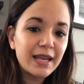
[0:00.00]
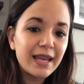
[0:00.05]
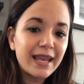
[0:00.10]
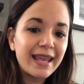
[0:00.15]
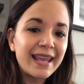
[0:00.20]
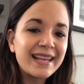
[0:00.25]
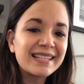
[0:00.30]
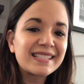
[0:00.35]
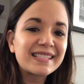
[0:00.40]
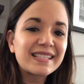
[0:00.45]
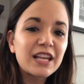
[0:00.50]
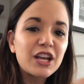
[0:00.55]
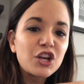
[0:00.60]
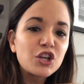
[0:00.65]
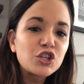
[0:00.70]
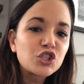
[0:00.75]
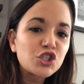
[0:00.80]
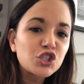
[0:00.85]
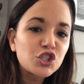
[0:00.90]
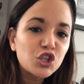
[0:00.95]
is
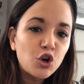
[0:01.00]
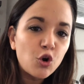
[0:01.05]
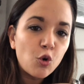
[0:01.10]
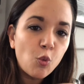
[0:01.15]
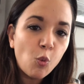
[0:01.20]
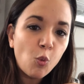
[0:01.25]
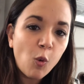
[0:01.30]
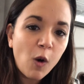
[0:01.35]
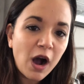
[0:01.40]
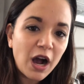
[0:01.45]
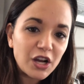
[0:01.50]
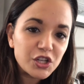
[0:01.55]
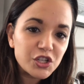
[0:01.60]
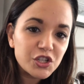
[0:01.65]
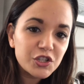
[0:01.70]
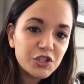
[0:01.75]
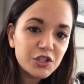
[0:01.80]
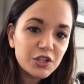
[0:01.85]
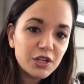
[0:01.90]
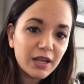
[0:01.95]

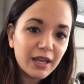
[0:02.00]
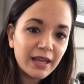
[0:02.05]
squashed.